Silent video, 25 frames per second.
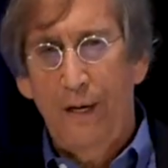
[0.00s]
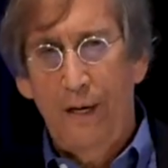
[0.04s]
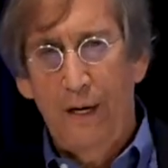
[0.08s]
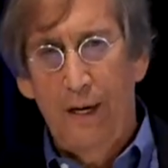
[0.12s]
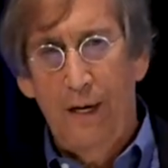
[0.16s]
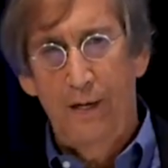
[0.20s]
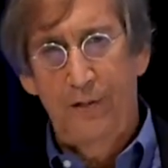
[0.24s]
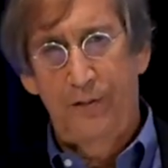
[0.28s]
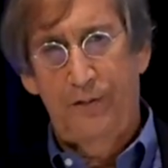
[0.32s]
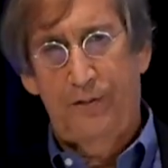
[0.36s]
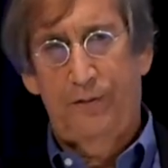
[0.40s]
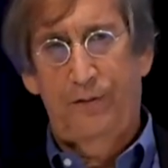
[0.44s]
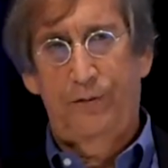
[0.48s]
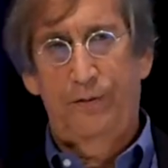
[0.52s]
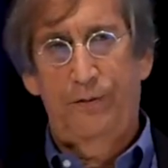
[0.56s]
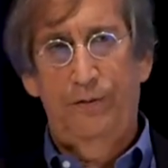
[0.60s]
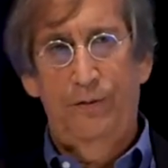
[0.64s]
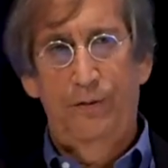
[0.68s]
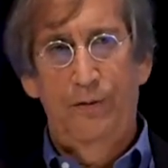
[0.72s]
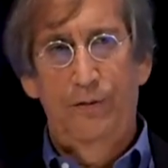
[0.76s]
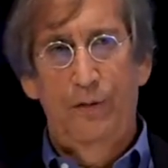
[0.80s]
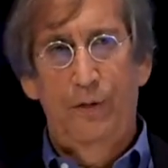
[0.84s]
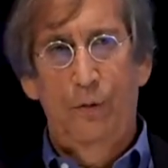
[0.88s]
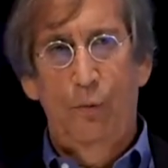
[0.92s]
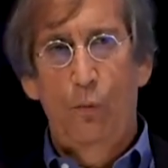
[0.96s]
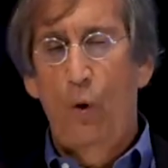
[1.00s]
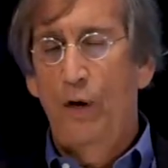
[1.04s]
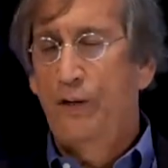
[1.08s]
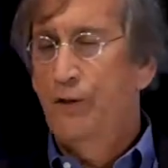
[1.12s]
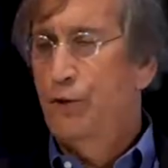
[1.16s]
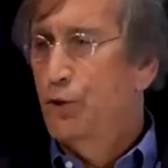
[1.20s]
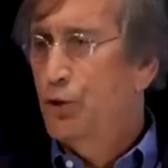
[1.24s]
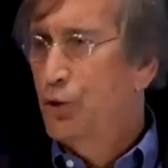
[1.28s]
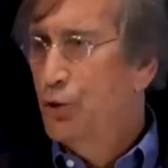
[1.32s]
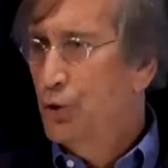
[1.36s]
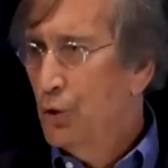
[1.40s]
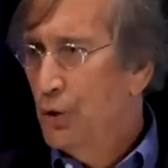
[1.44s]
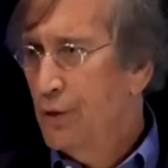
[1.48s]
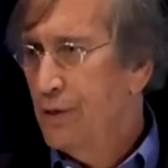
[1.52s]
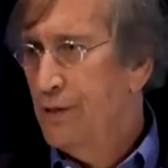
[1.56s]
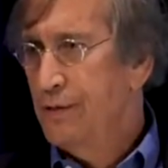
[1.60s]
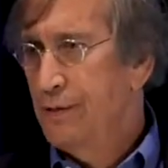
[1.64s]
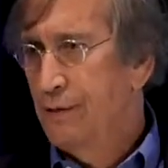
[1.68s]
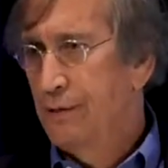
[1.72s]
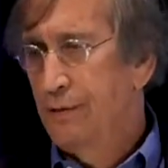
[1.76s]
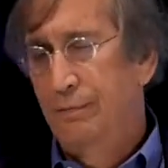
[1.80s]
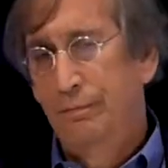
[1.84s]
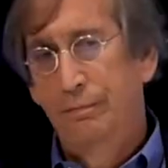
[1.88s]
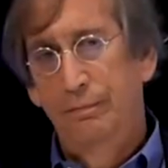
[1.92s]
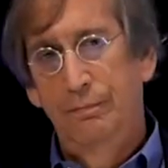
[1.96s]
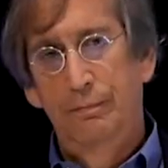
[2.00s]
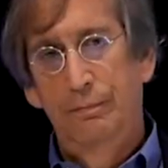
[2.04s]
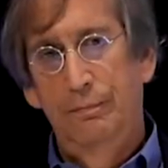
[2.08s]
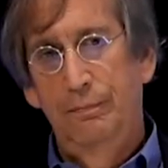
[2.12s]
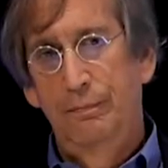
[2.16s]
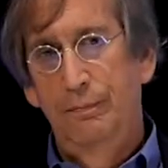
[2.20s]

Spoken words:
to us, what should